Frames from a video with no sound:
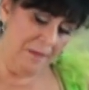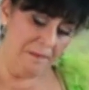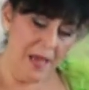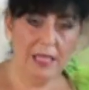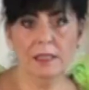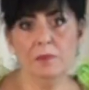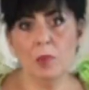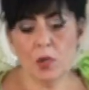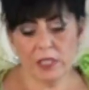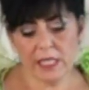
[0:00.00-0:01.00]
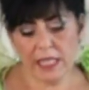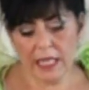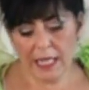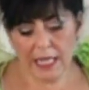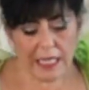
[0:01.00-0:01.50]
a melon
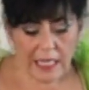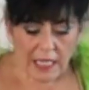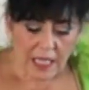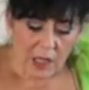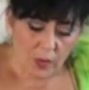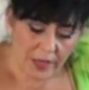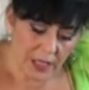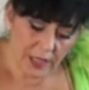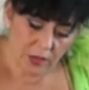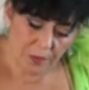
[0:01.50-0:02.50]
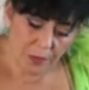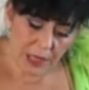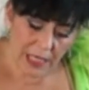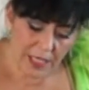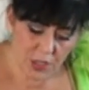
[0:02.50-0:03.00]
martini with a little
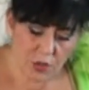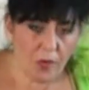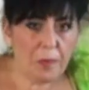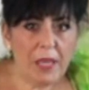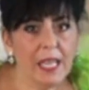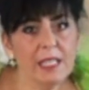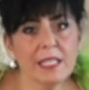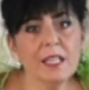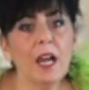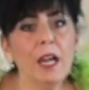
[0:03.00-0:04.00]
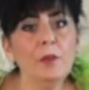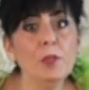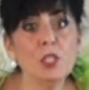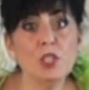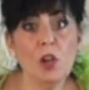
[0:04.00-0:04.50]
blood dripping inside,
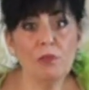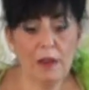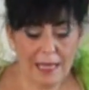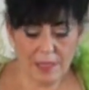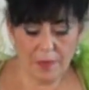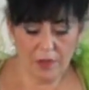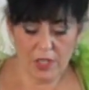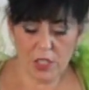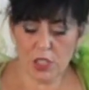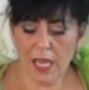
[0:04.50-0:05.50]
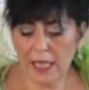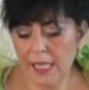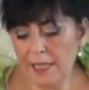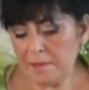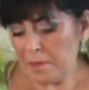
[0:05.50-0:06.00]
which is our raspberry
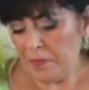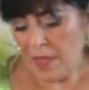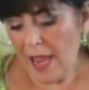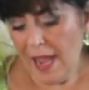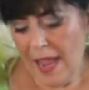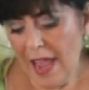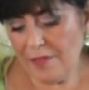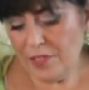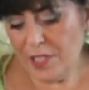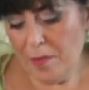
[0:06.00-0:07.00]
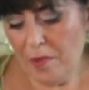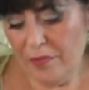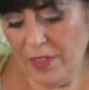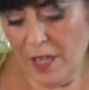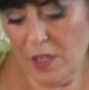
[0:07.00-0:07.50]
jelly. I have some of